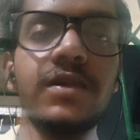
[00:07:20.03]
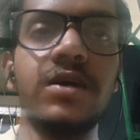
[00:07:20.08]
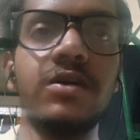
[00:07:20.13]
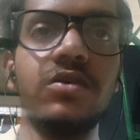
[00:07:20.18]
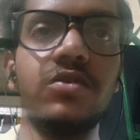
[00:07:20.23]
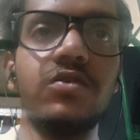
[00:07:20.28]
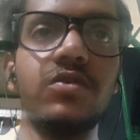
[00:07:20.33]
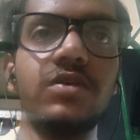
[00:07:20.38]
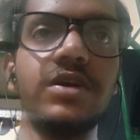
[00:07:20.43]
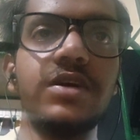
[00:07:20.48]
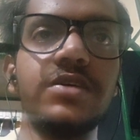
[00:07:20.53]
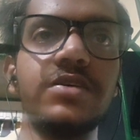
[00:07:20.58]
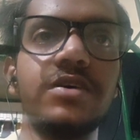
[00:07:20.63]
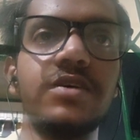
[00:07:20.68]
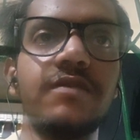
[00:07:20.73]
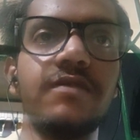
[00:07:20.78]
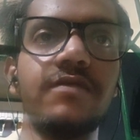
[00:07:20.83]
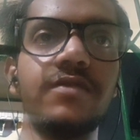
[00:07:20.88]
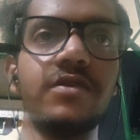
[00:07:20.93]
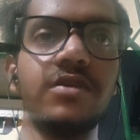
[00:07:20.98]
donation
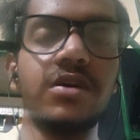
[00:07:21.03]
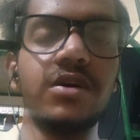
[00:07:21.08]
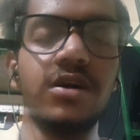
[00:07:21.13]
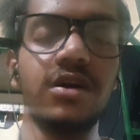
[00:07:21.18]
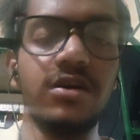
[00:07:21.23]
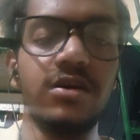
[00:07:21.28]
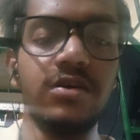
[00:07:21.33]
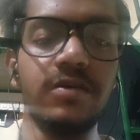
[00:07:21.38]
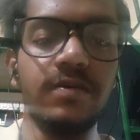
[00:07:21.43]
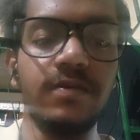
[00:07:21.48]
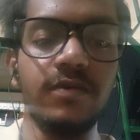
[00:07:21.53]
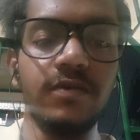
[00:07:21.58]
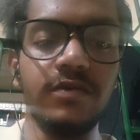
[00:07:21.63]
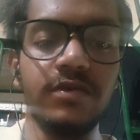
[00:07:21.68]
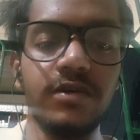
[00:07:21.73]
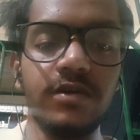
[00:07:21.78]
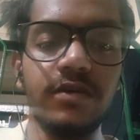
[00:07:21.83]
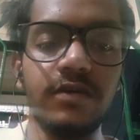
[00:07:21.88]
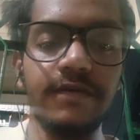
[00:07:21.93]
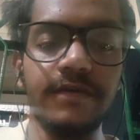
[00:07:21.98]
for the
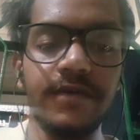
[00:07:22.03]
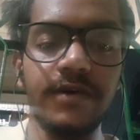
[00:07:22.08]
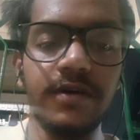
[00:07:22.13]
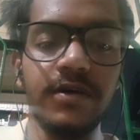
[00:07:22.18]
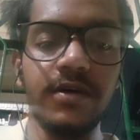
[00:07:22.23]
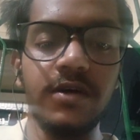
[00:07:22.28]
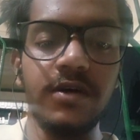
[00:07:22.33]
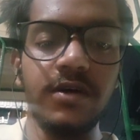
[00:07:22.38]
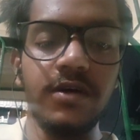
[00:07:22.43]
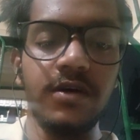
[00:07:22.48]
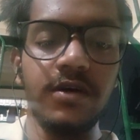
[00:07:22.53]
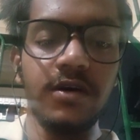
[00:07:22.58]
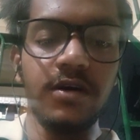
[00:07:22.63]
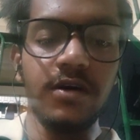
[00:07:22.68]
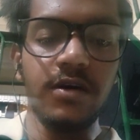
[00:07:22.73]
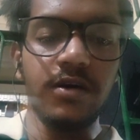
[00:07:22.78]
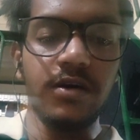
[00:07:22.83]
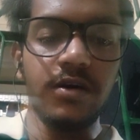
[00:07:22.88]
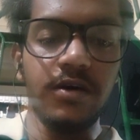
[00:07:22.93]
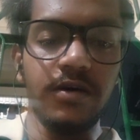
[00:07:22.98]
contribution of
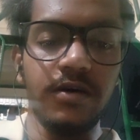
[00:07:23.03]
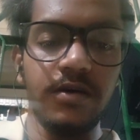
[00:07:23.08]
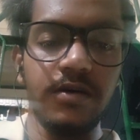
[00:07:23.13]
uh,